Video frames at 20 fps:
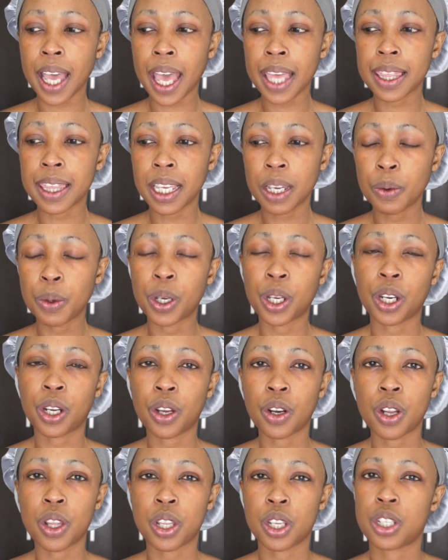I think we're going to
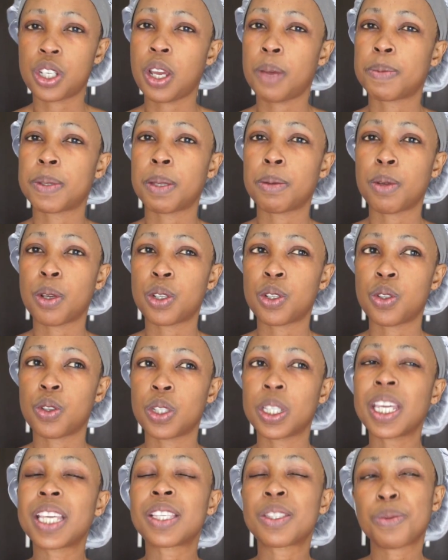go to the shops. I'm not sure.
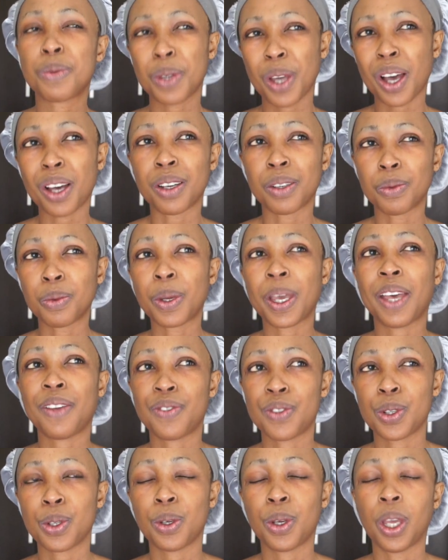Yes, we are. We
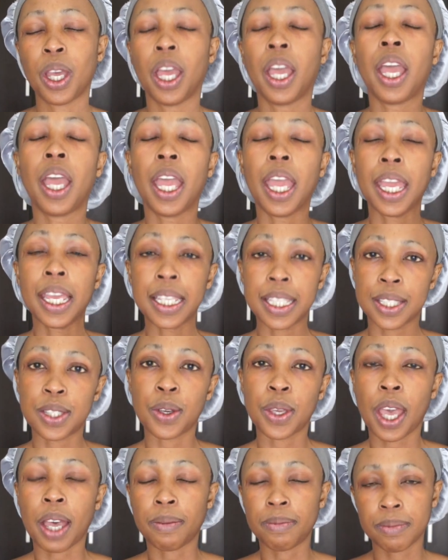have to. So,
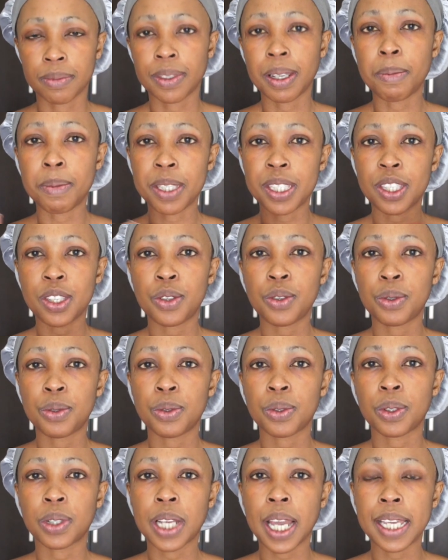yeah. Let me see
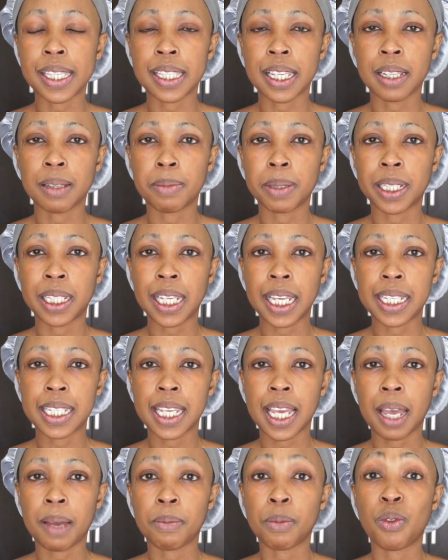you guys a little bit
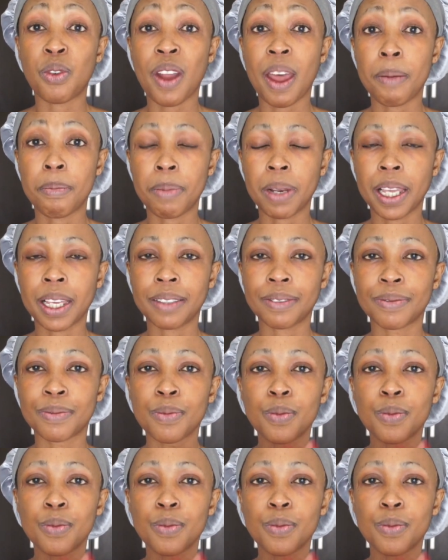later. I'm rambling.